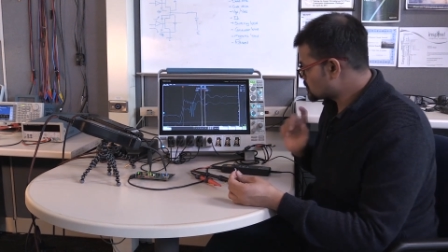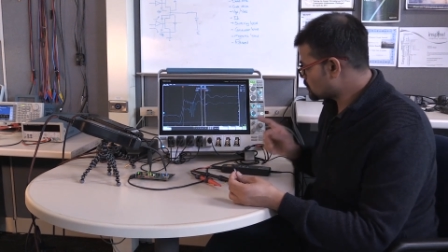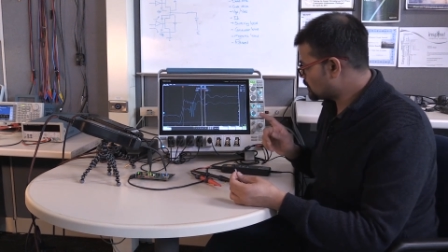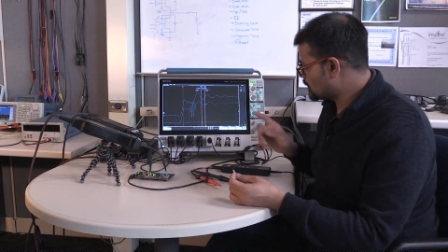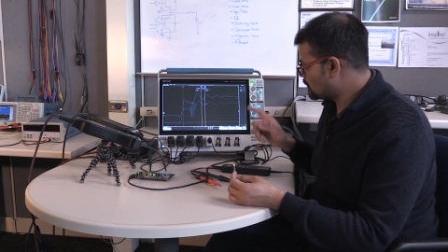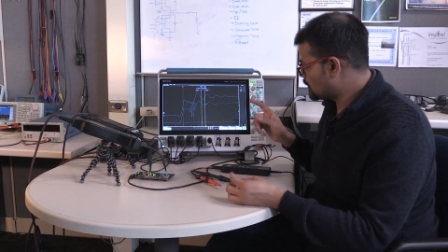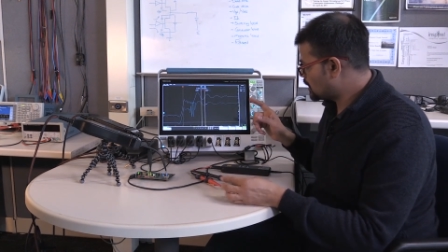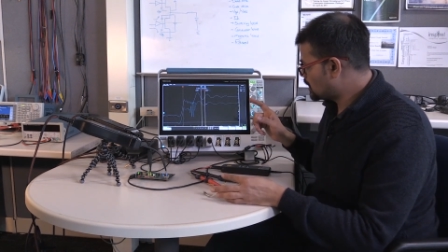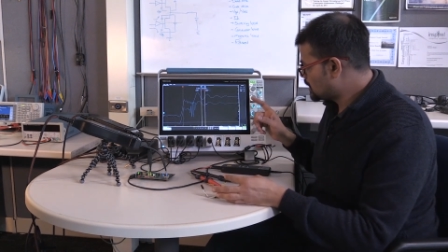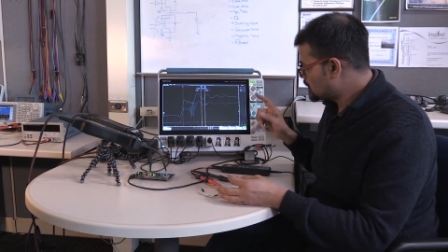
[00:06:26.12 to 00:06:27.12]
So we'll,
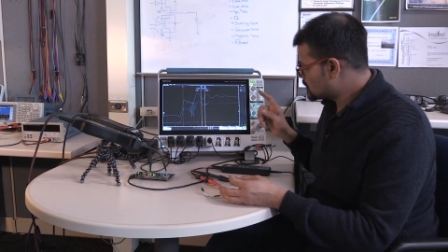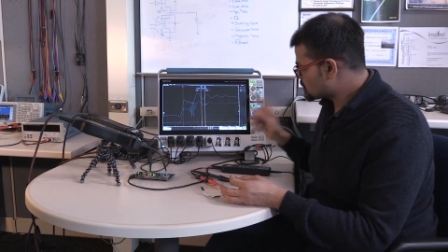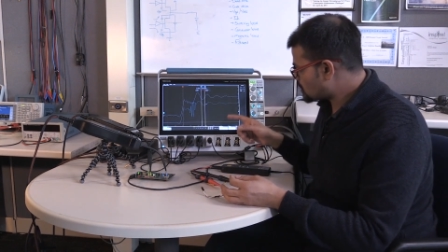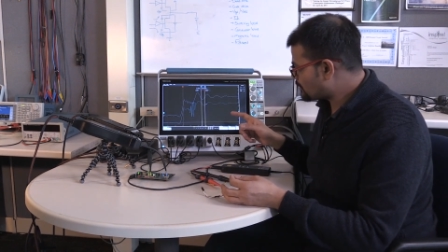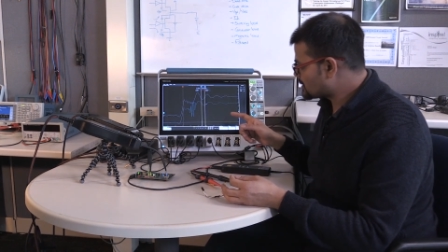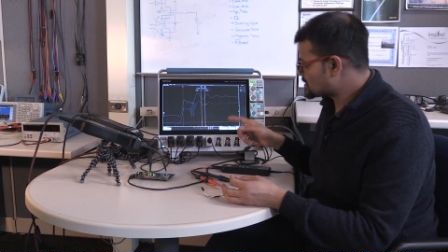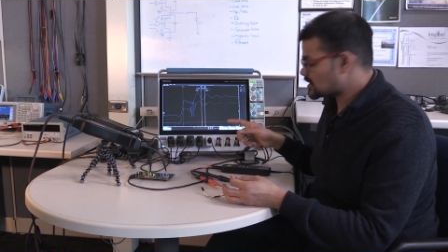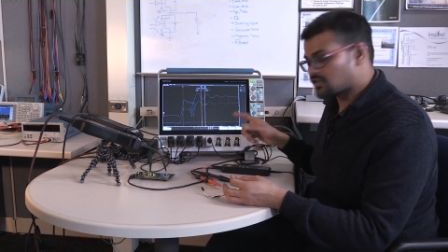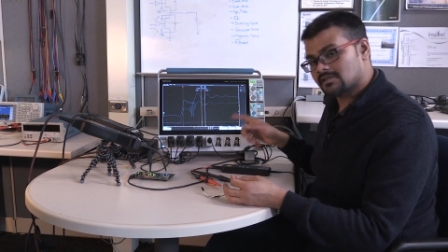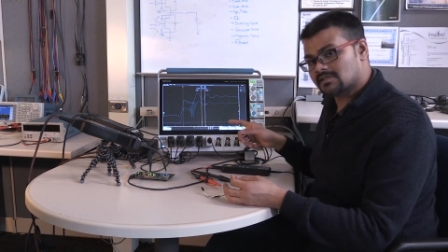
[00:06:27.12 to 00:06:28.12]
we'll stop this
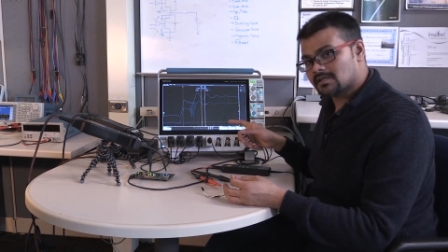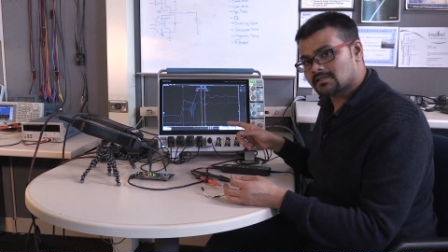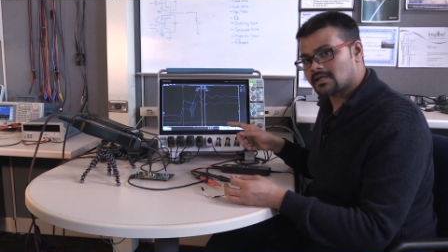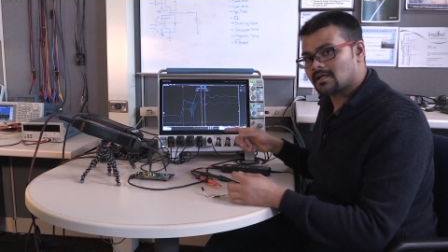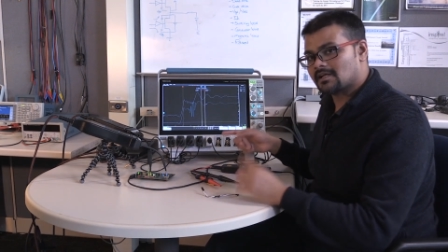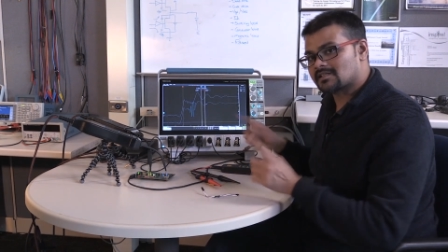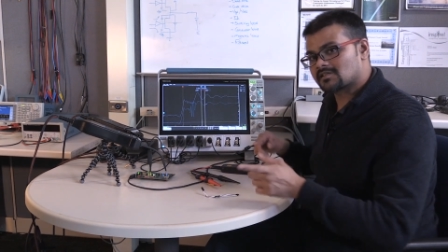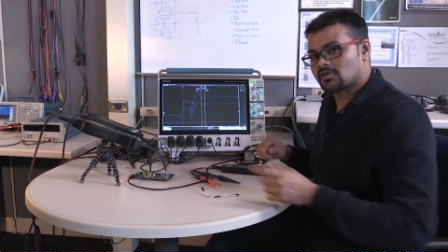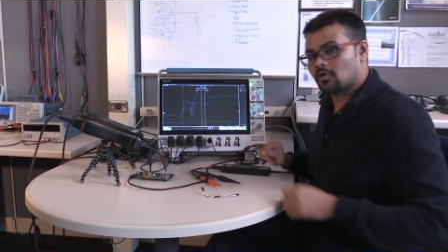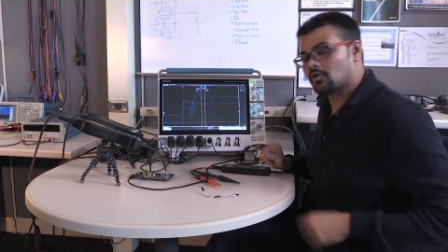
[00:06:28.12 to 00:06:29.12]
section as this and
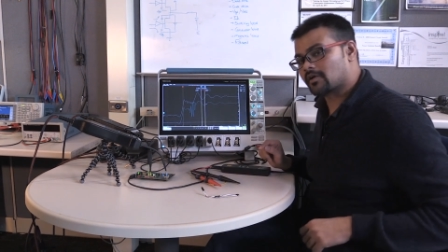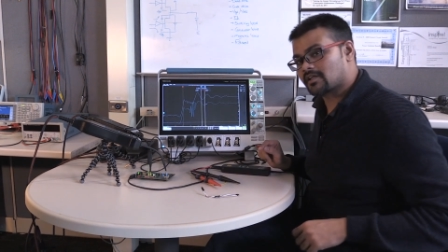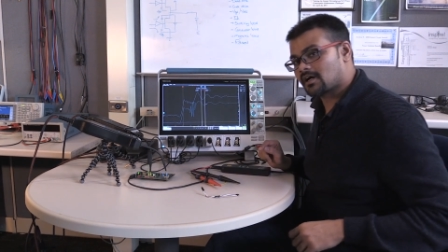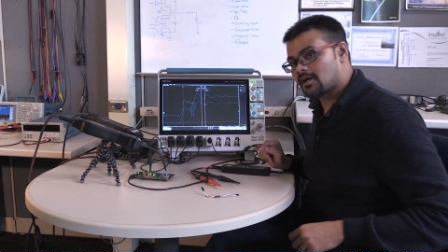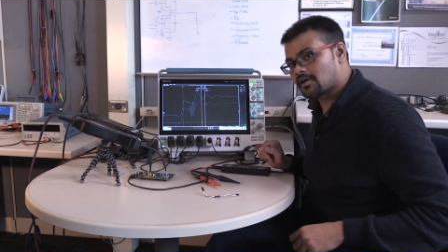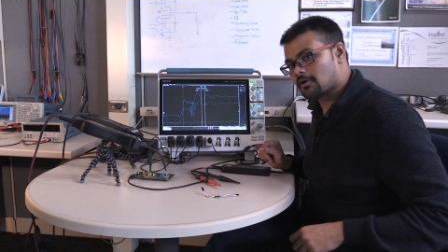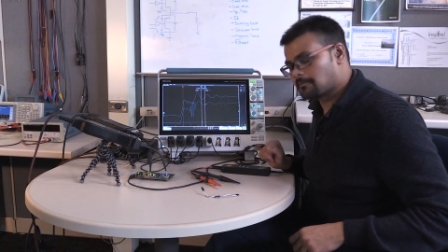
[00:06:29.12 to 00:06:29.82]
let's go look at the current